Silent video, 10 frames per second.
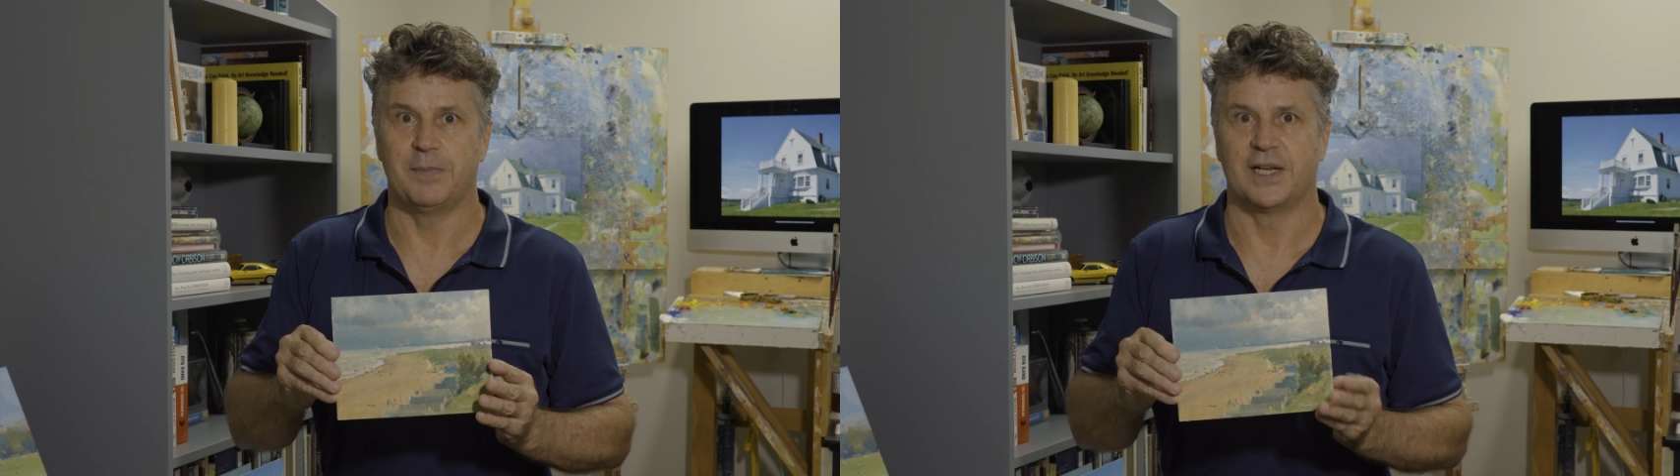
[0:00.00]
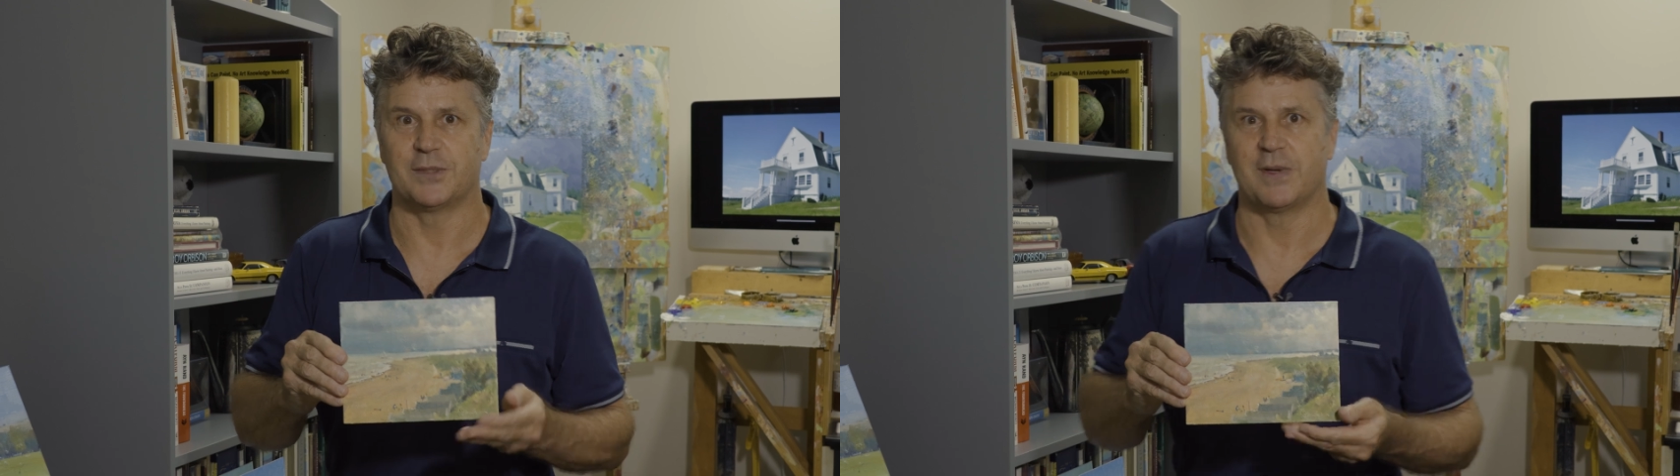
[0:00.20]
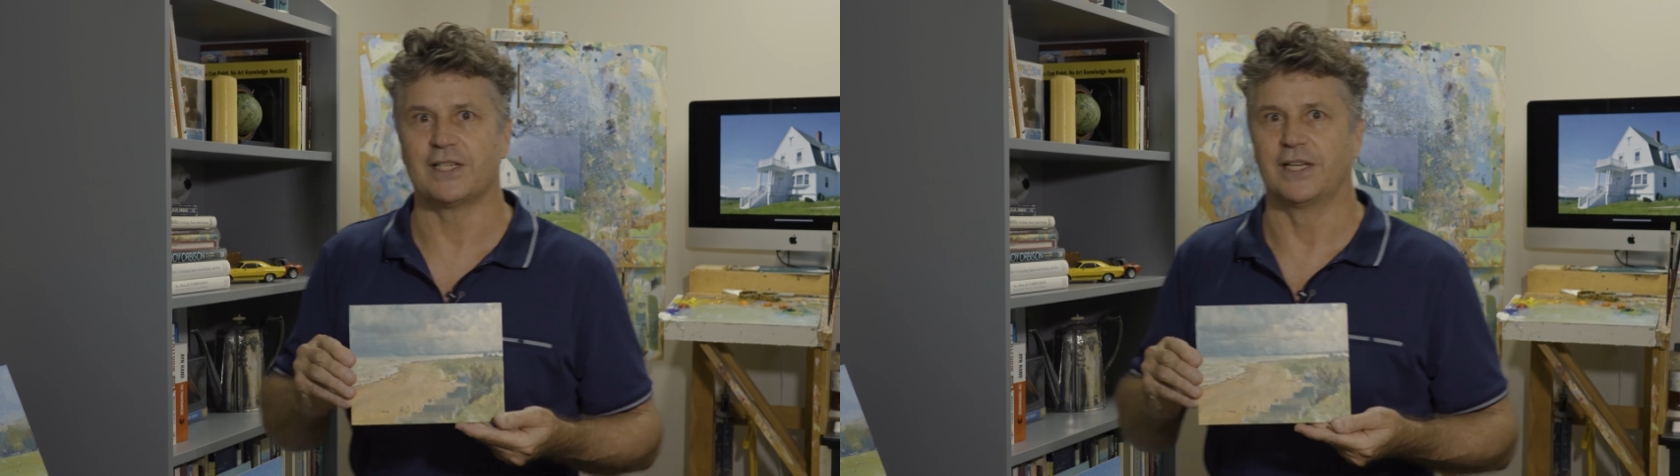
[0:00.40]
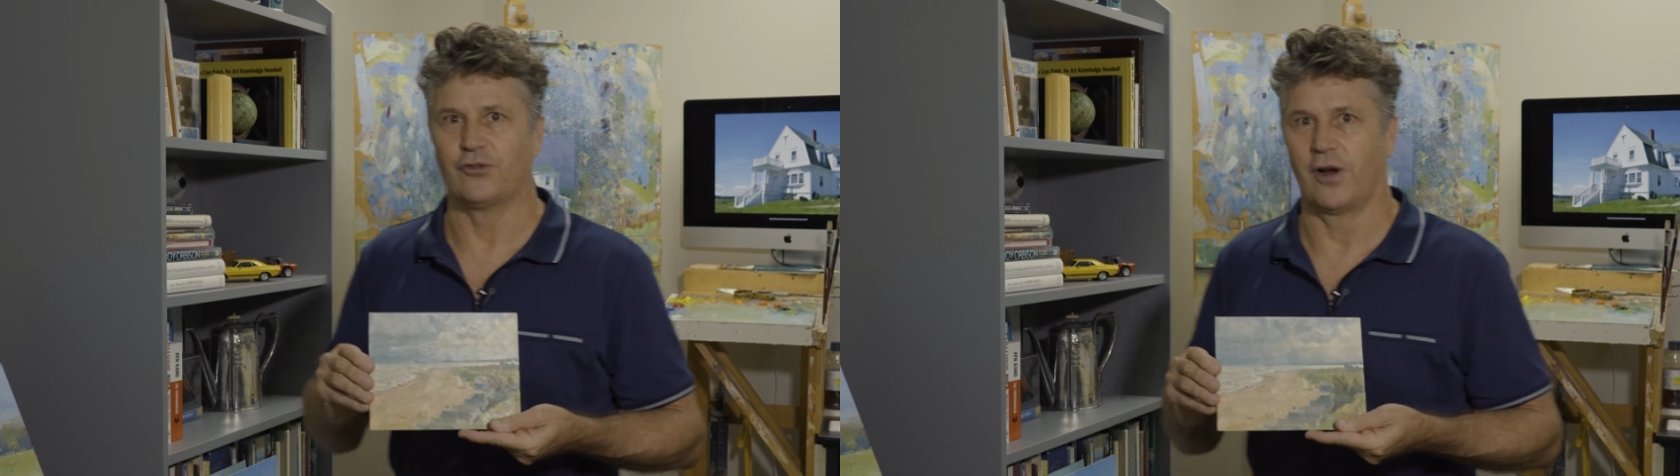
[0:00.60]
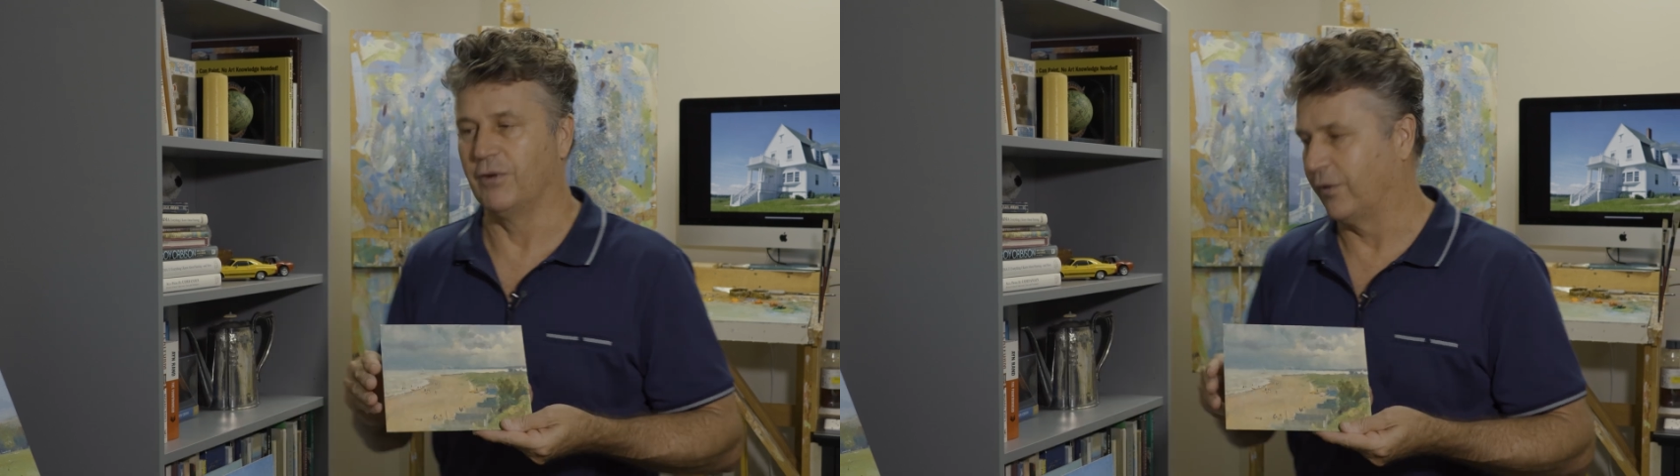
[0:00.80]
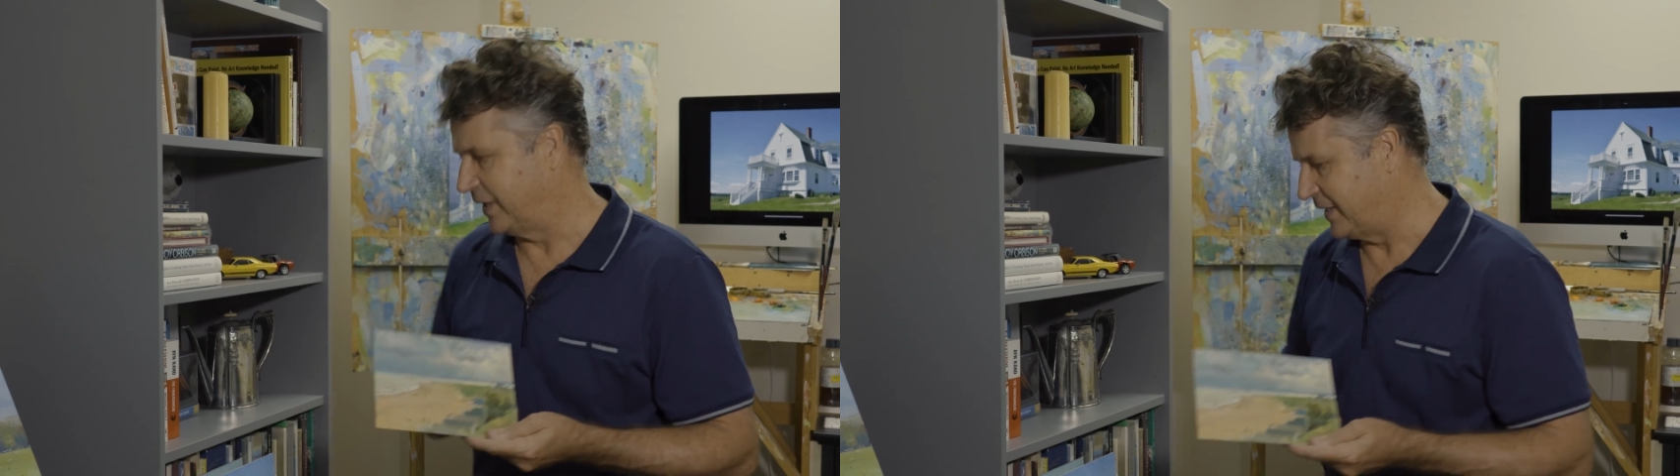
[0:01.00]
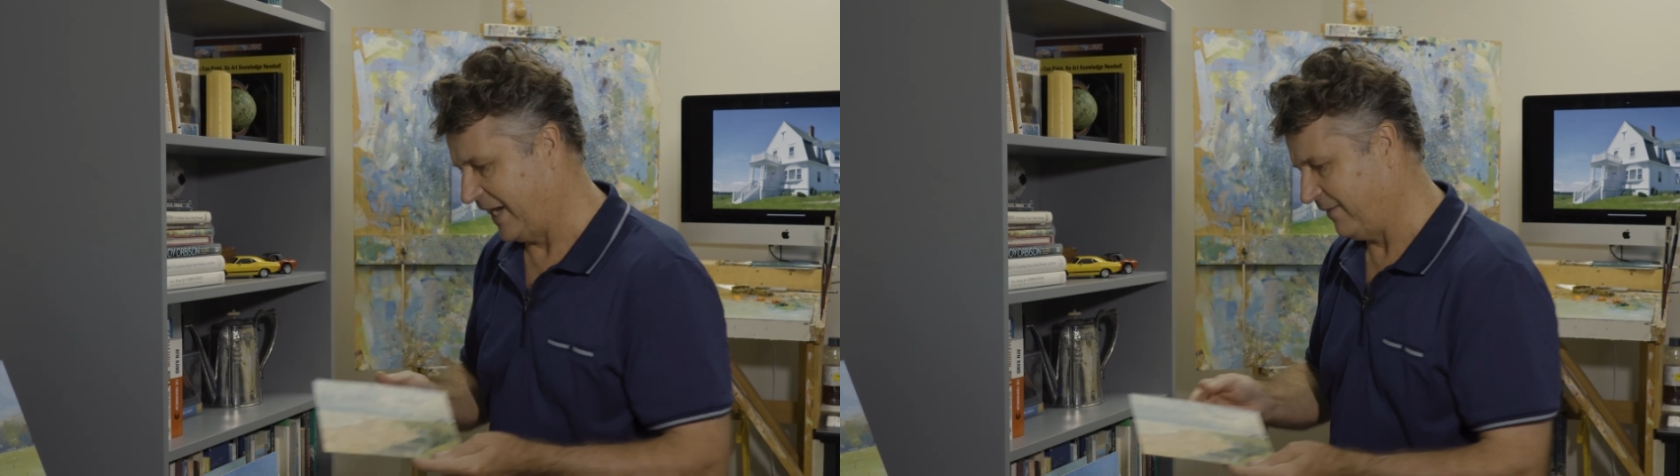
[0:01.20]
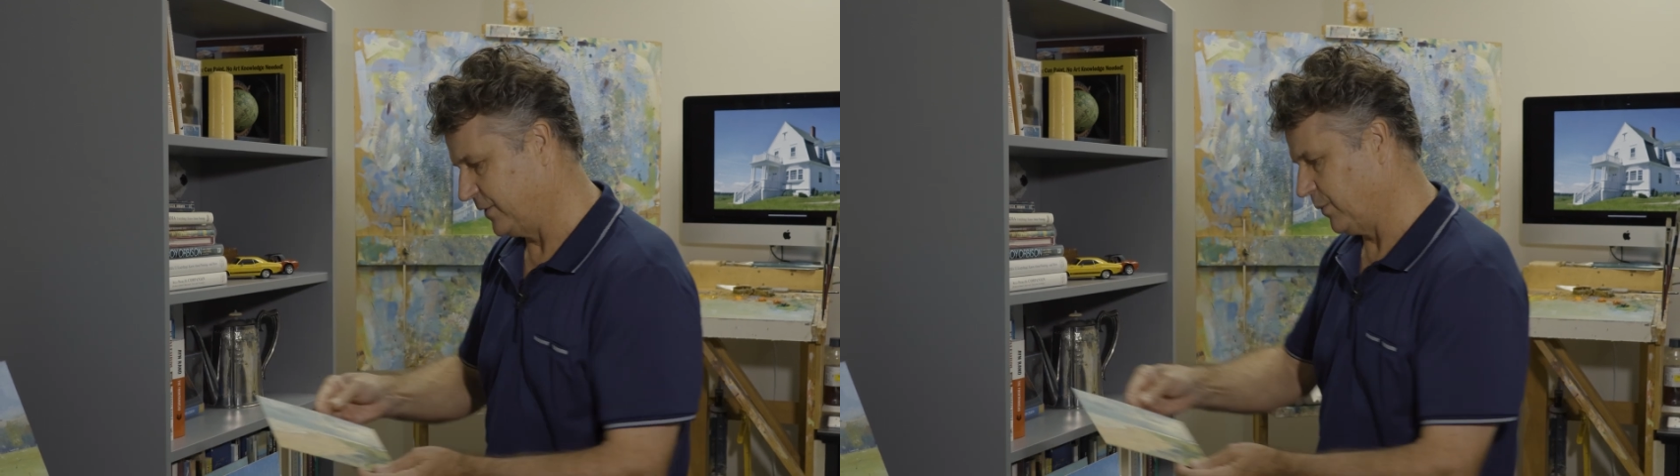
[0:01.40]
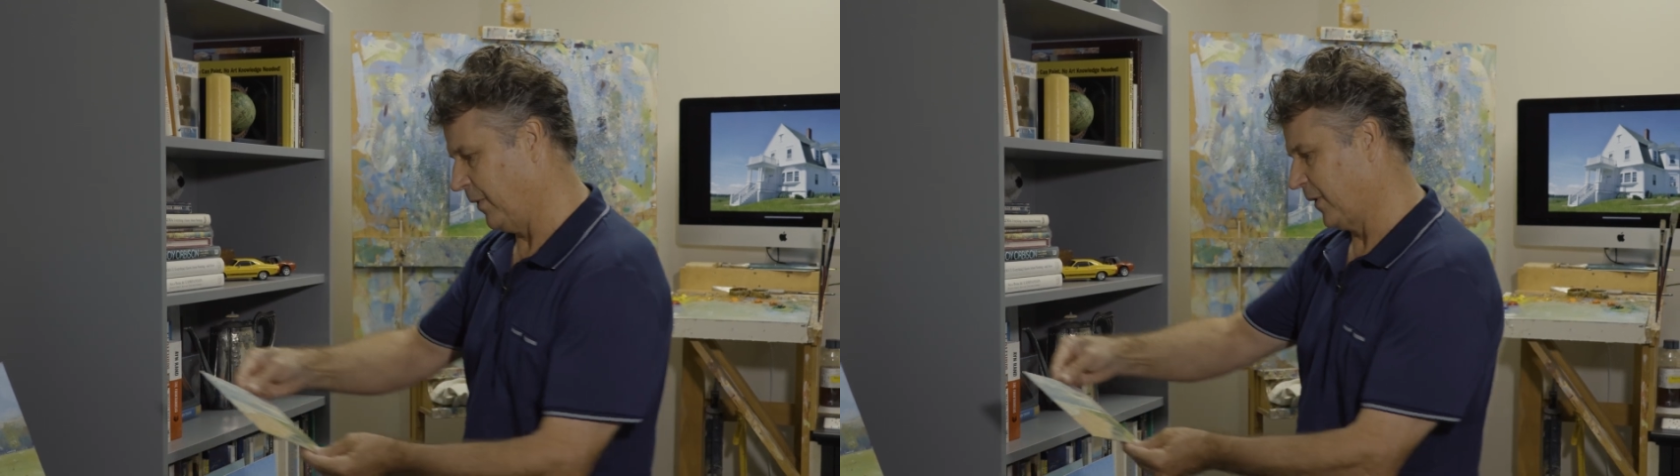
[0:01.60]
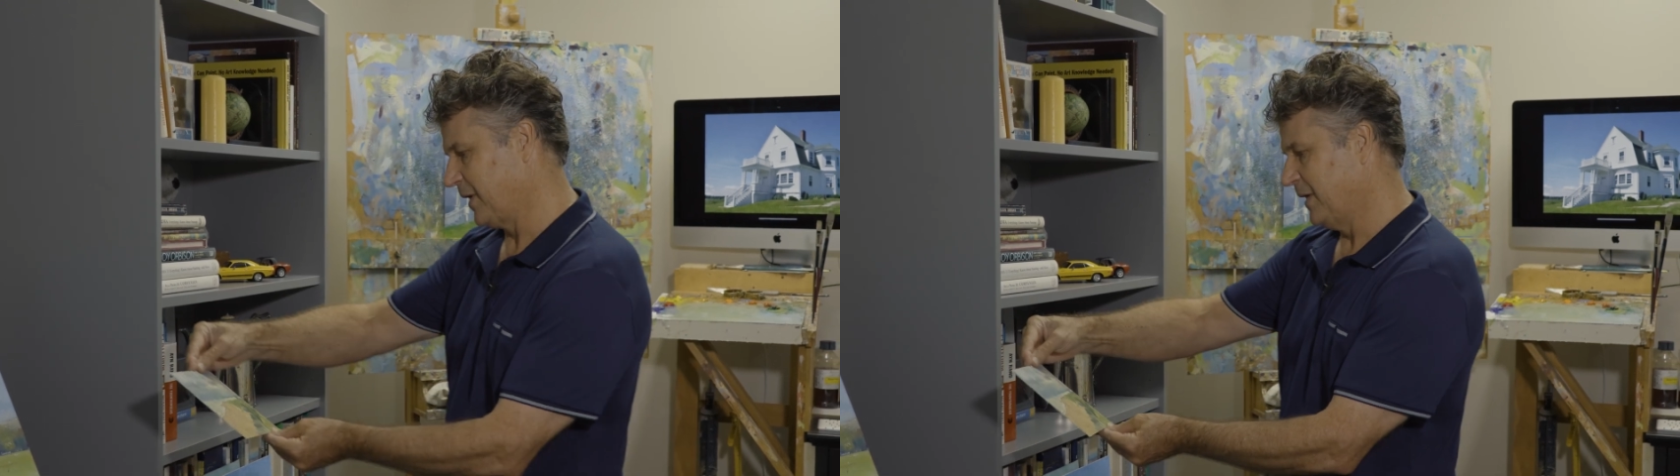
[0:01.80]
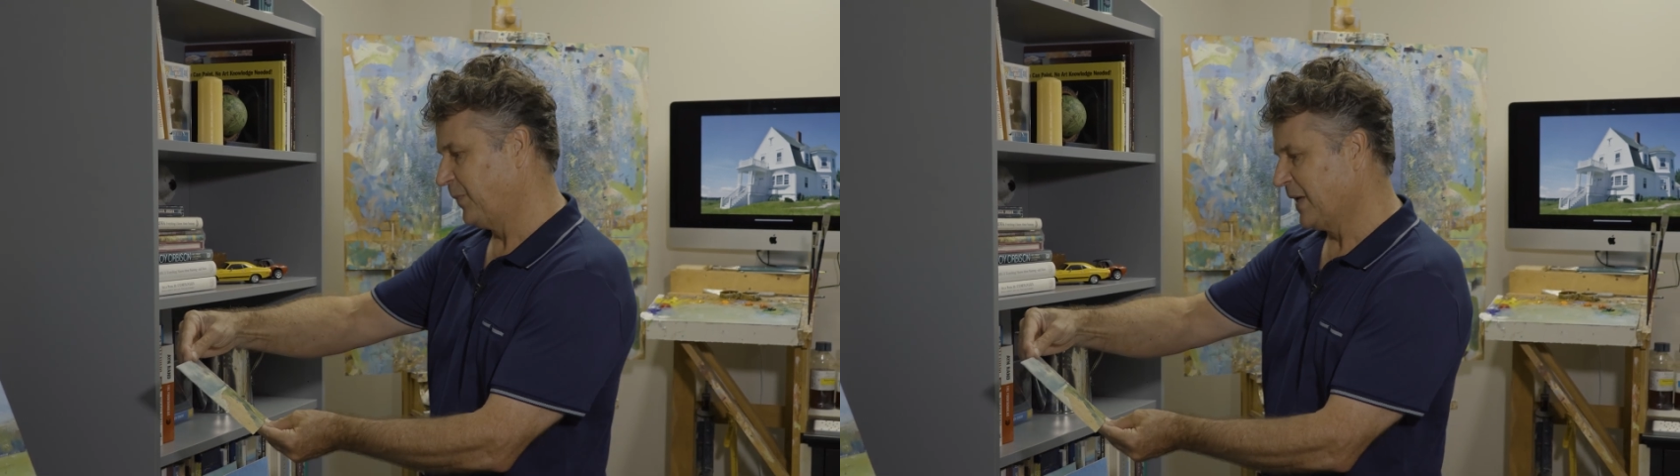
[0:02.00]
but especially Trevor and David's work.